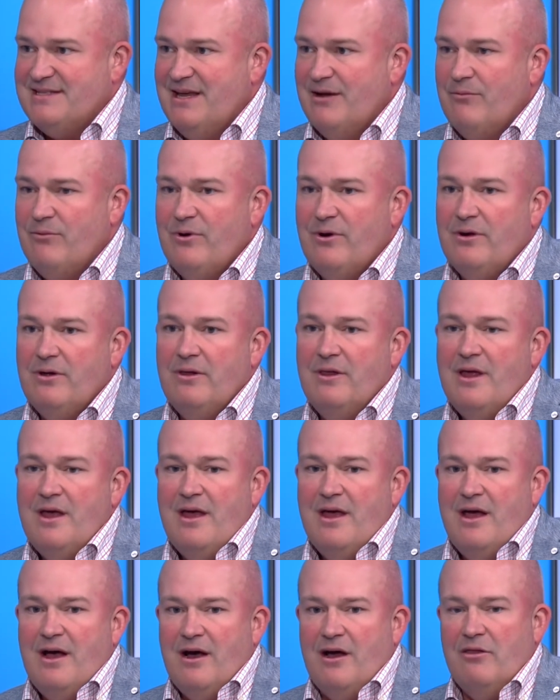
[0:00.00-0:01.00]
Mm-hmm. It will
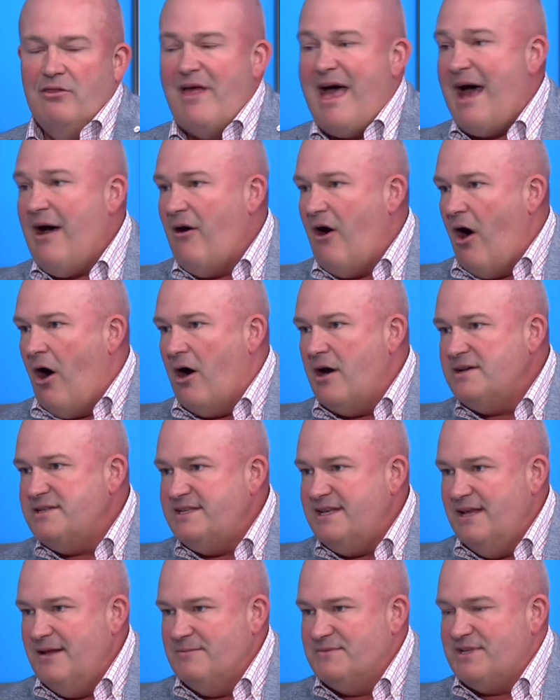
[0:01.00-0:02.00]
allow our
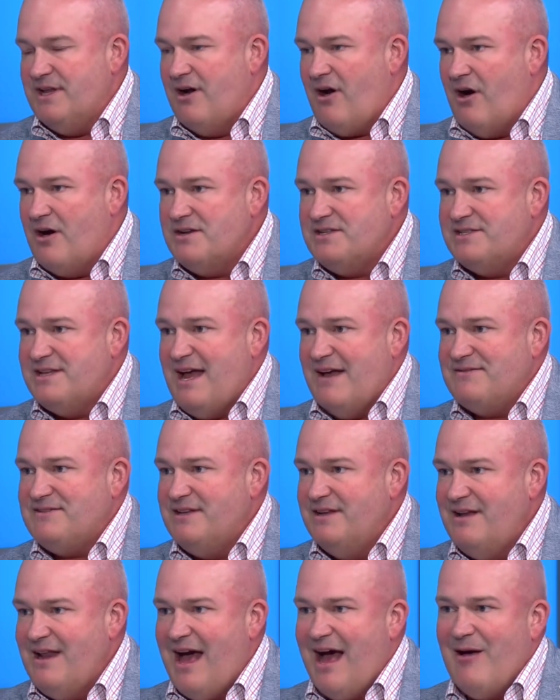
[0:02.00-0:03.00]
teams and our staff
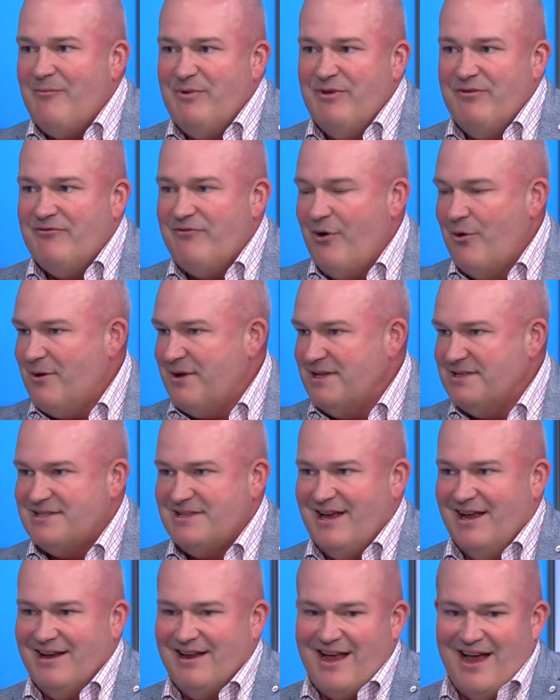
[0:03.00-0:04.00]
to not be focused
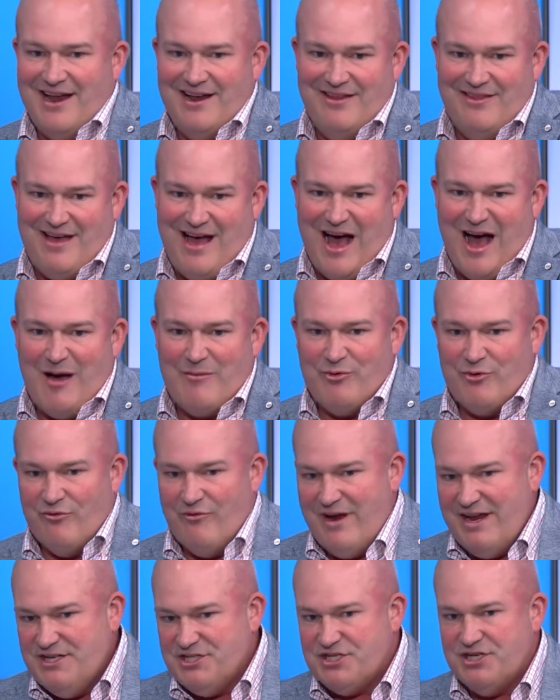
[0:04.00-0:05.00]
on kind of the
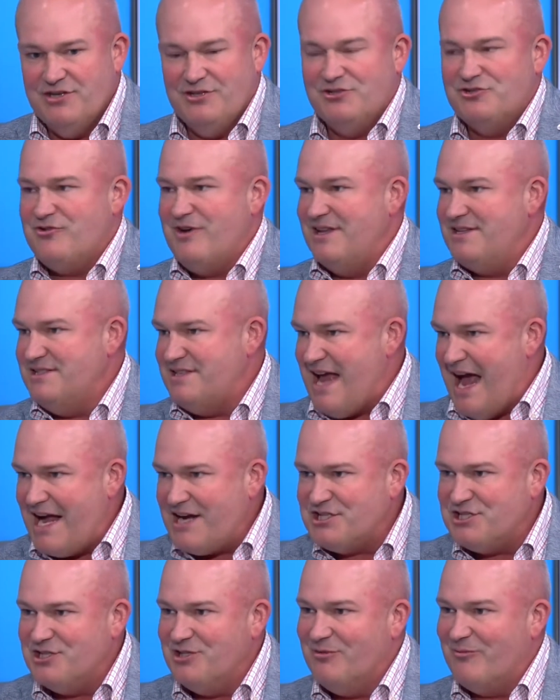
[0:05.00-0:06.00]
operational,
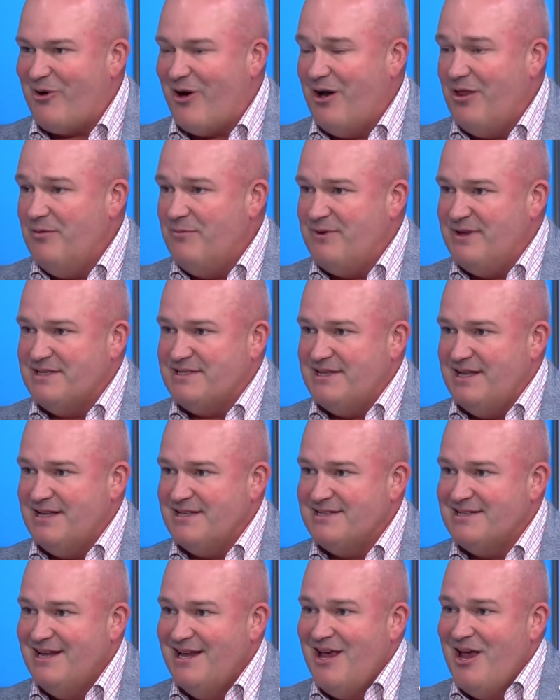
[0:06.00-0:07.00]
transactional part of the
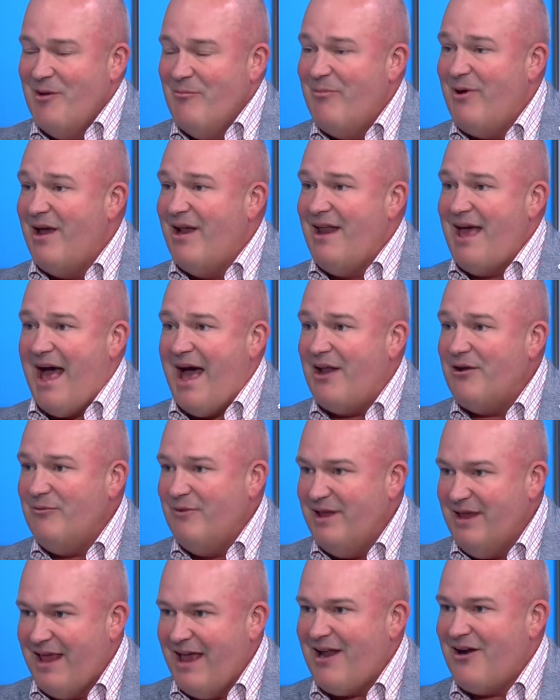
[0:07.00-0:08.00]
business, but how do
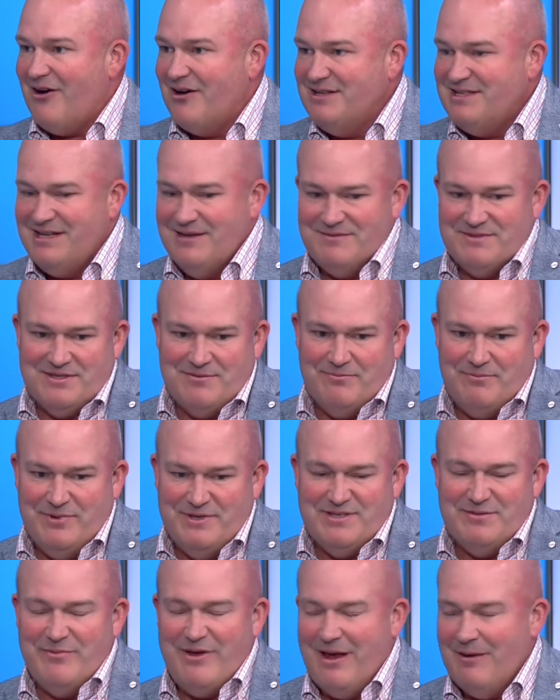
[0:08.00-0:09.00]
we get our teams
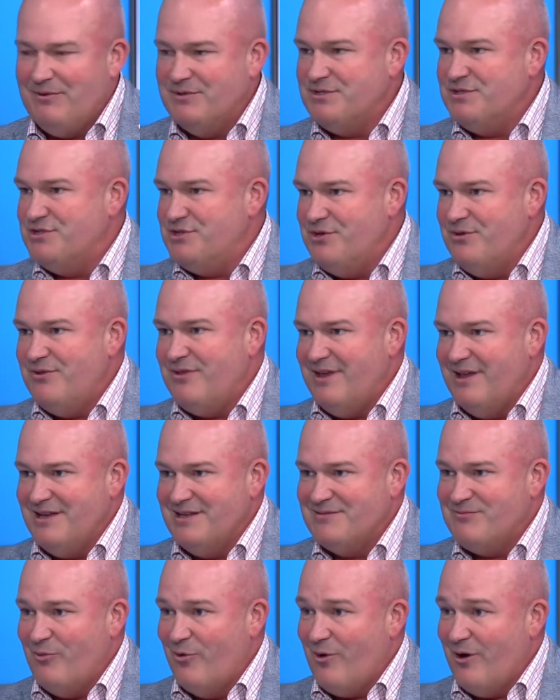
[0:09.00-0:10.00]
to be able to do
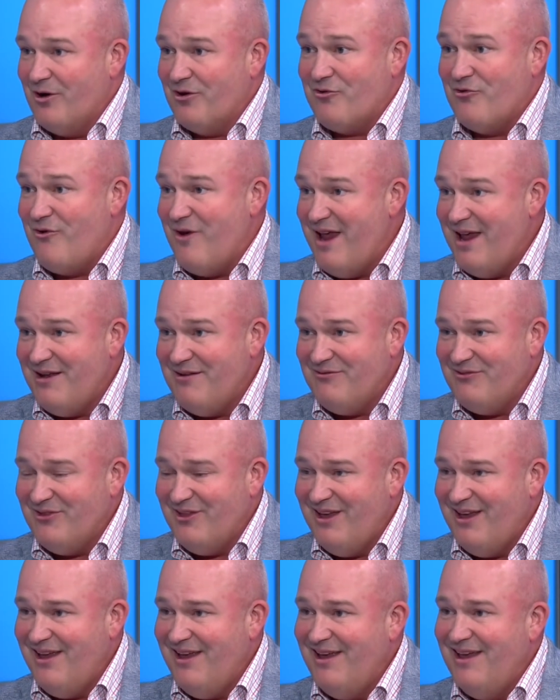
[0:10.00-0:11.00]
things more
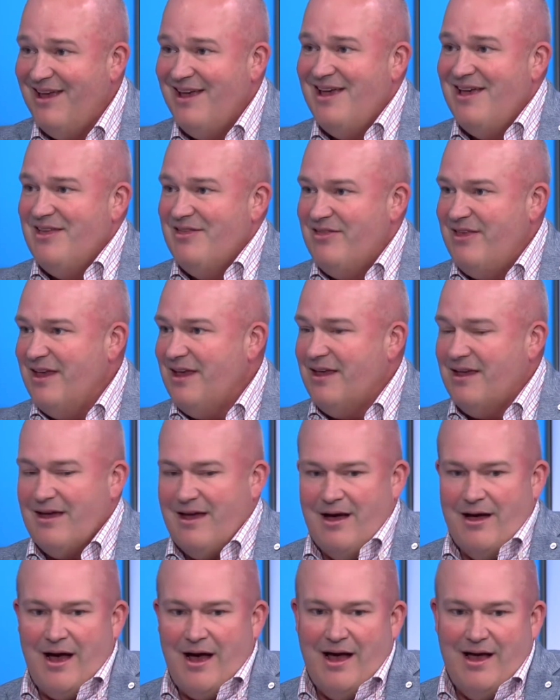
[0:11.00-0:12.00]
creatively, think
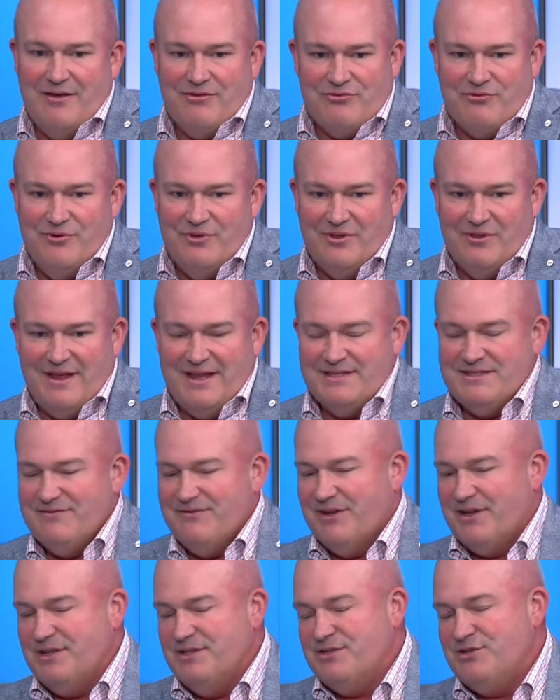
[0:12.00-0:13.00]
through the lens of
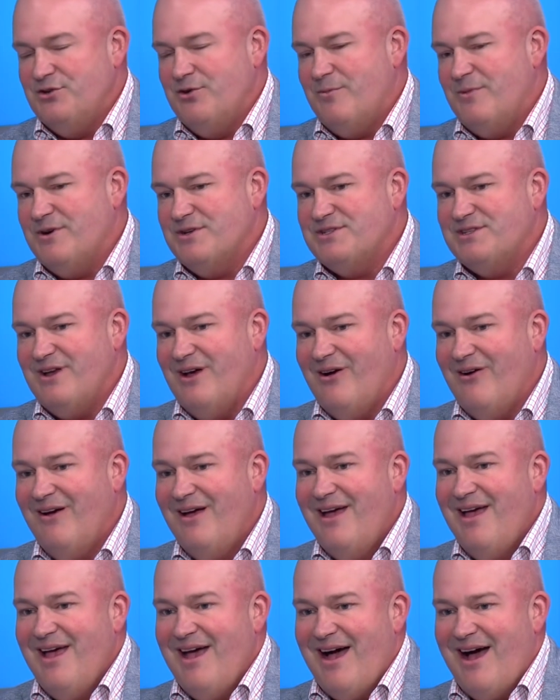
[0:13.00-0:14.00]
a consumer? So
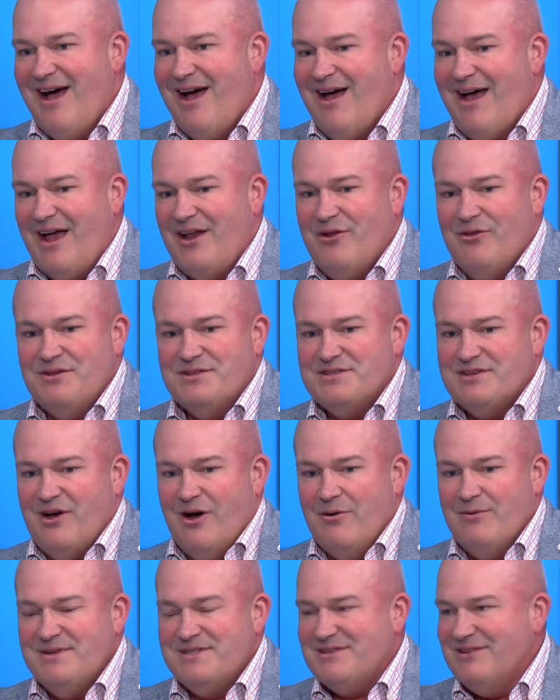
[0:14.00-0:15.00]
I know there's
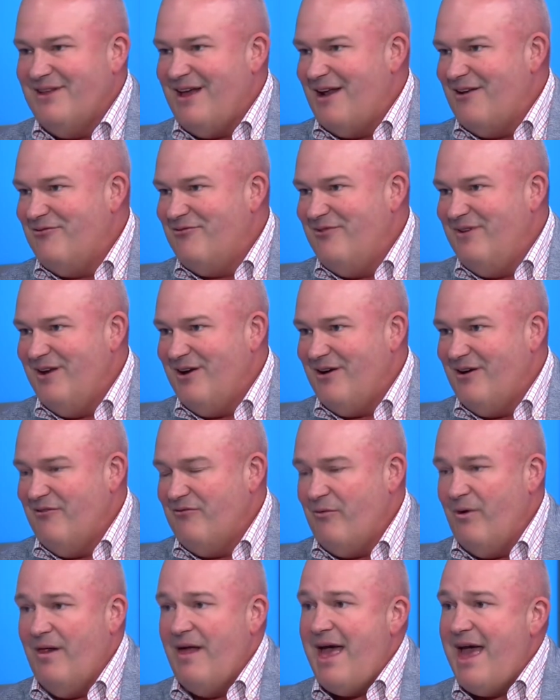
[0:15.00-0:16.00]
always a lot of fear of,
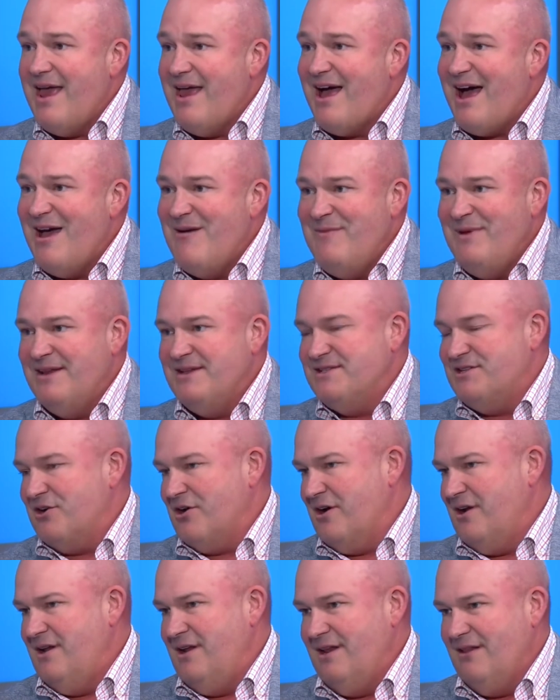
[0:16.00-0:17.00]
well, AI means you're
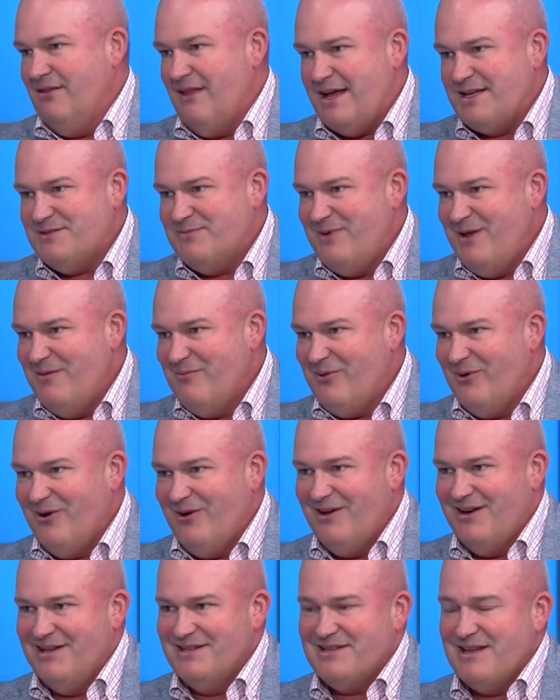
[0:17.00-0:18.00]
going to need less
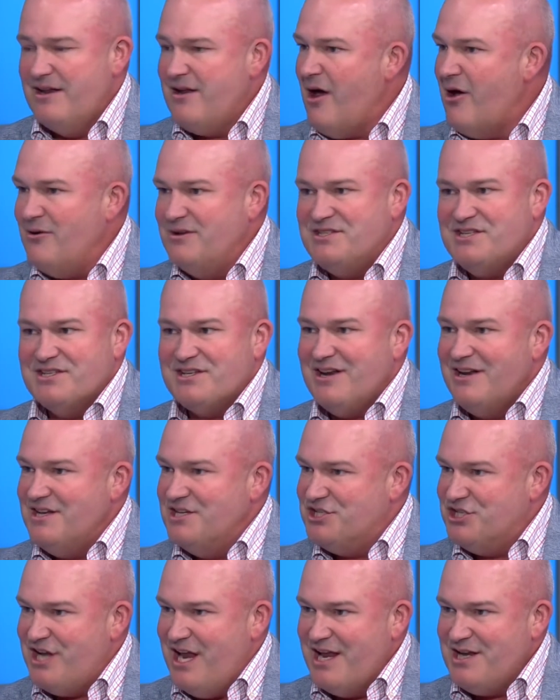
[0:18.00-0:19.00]
people. And it's just going to
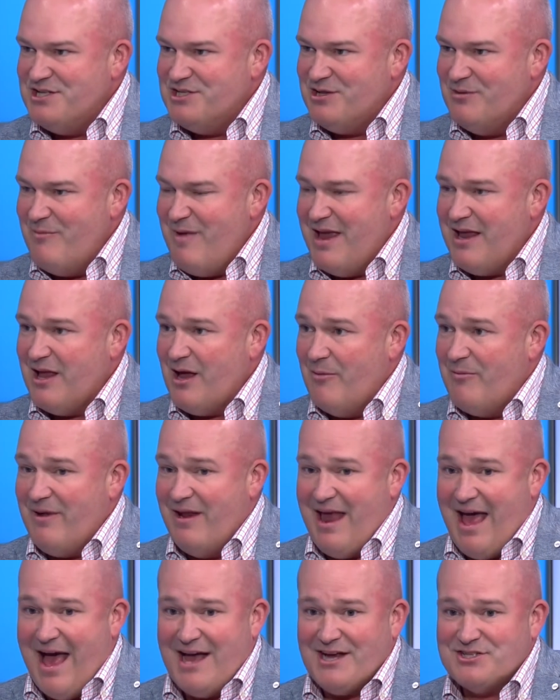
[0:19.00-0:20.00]
change the makeup.
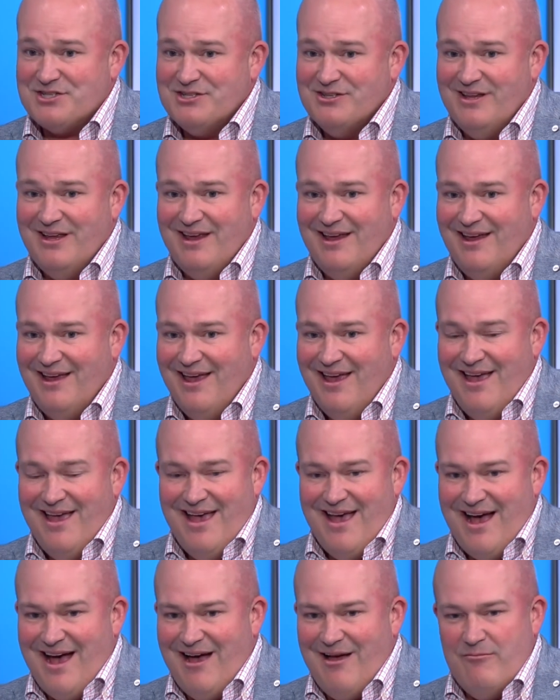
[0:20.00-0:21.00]
And actually,
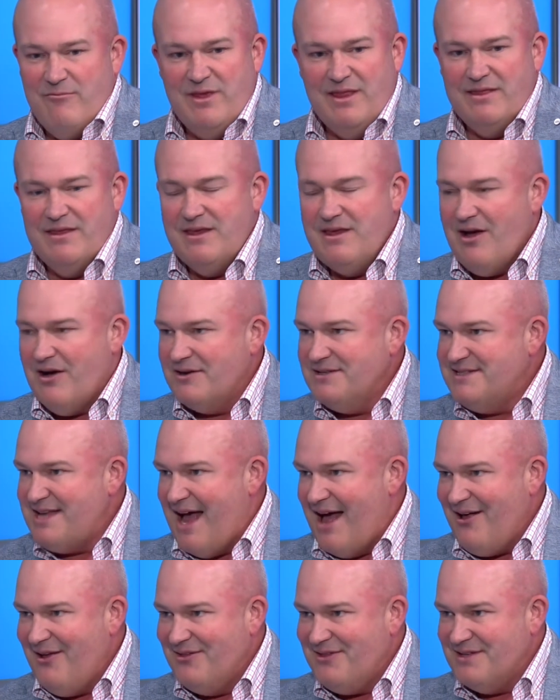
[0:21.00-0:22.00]
I mean, the young
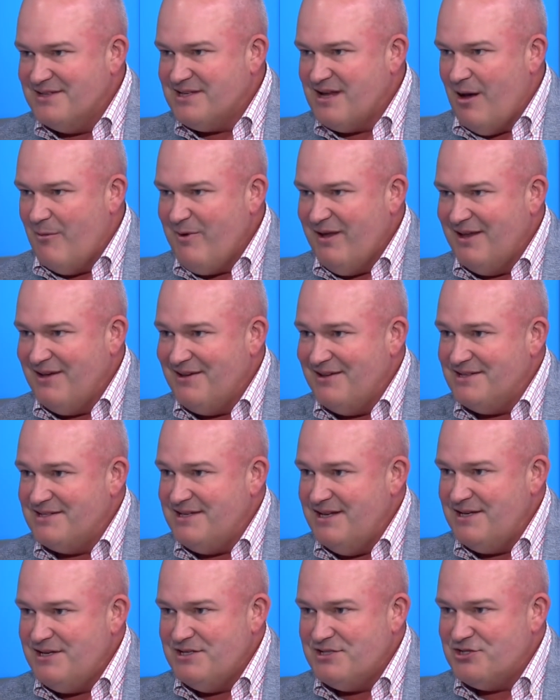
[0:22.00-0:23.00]
talent that's coming into this
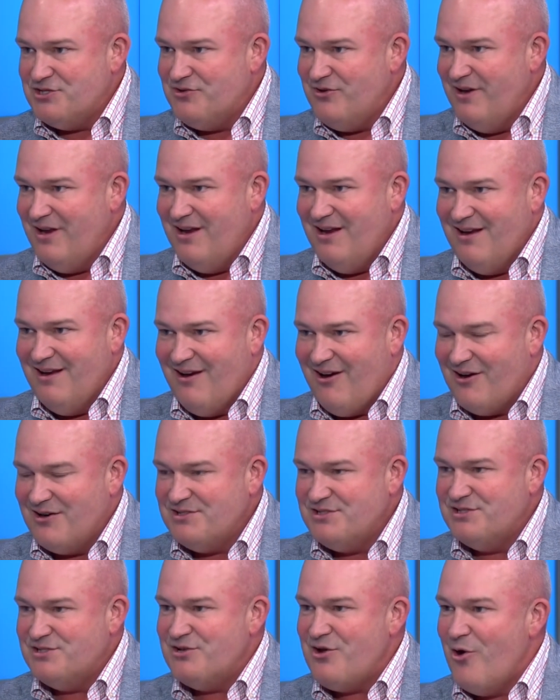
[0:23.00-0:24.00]
industry are
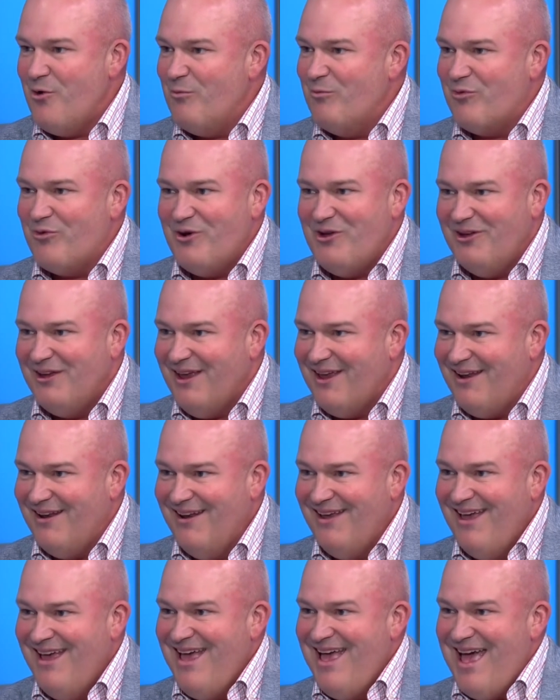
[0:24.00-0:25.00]
so brilliant.
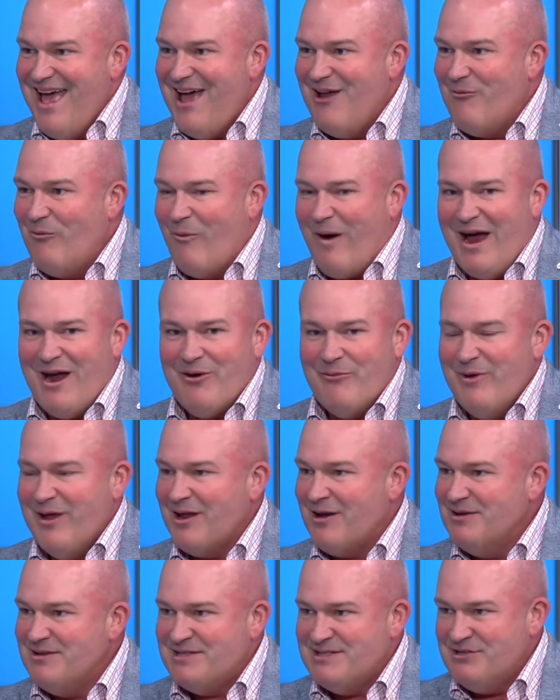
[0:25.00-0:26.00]
And why are we
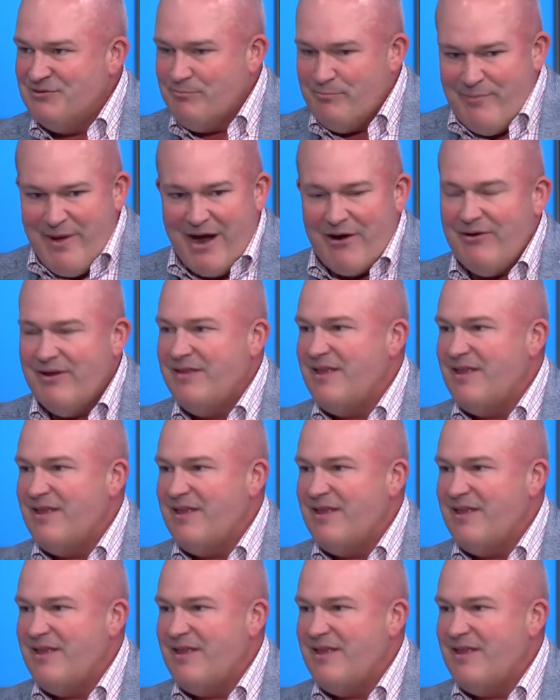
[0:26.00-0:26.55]
going to bury